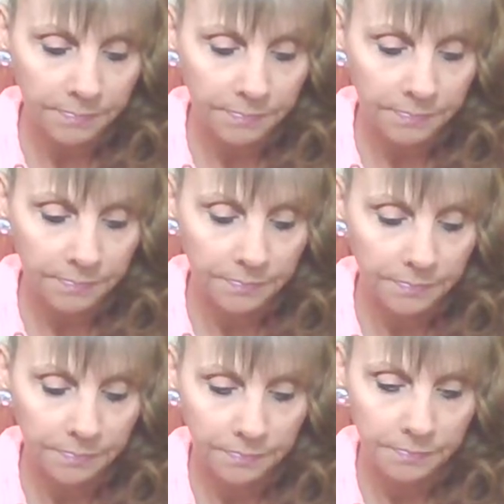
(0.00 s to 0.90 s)

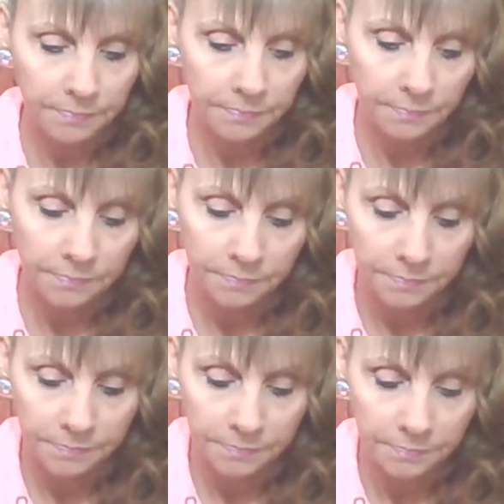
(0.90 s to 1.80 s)

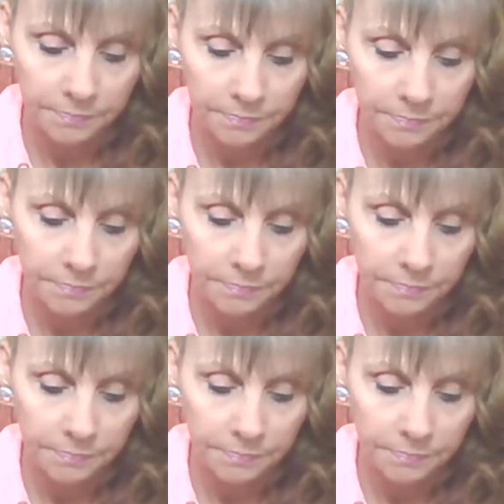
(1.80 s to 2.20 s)
No one is speaking in this clip.